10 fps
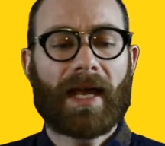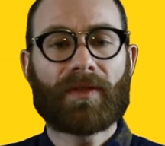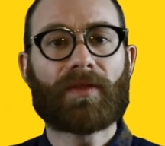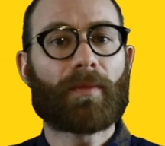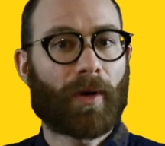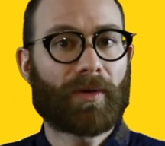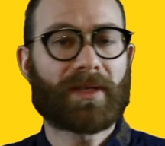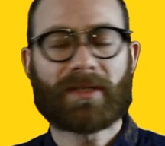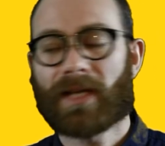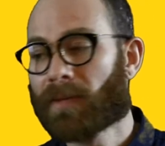And then the
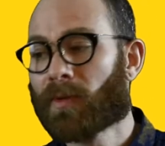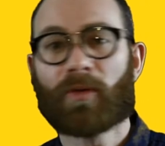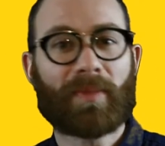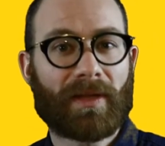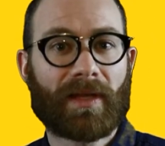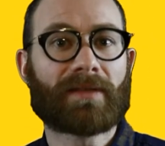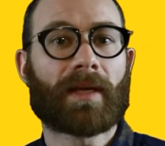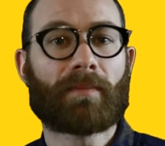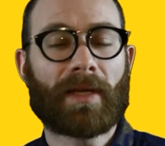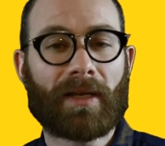post-assignment would be things
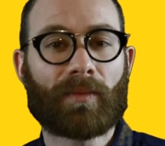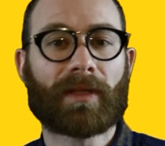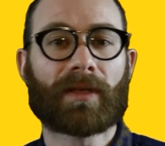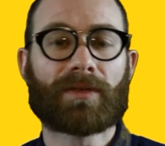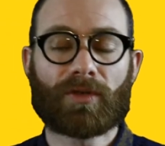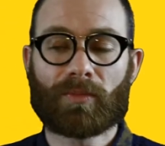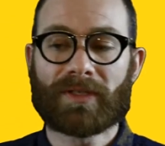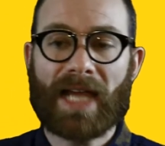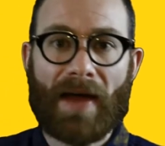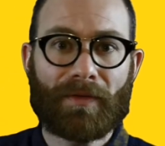like meeting with the
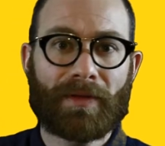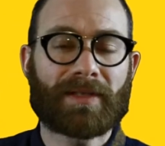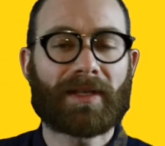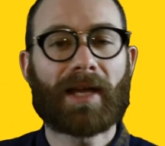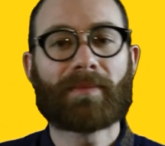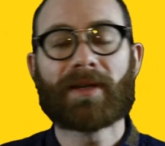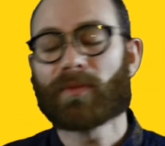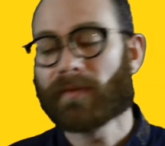consumers after the assignment,